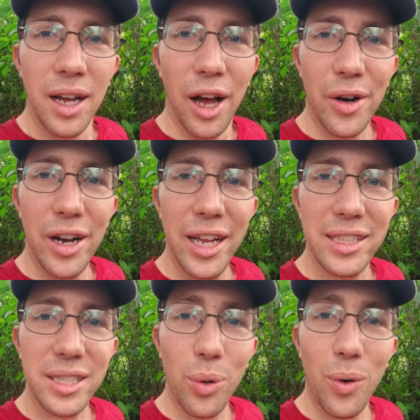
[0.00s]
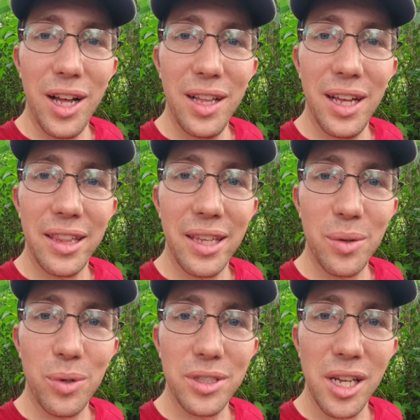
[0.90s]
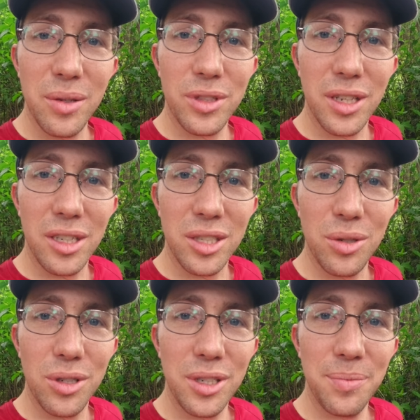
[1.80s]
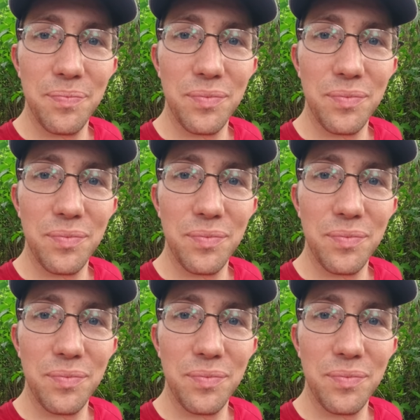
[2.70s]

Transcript: All right, well, I think we're done with our tour.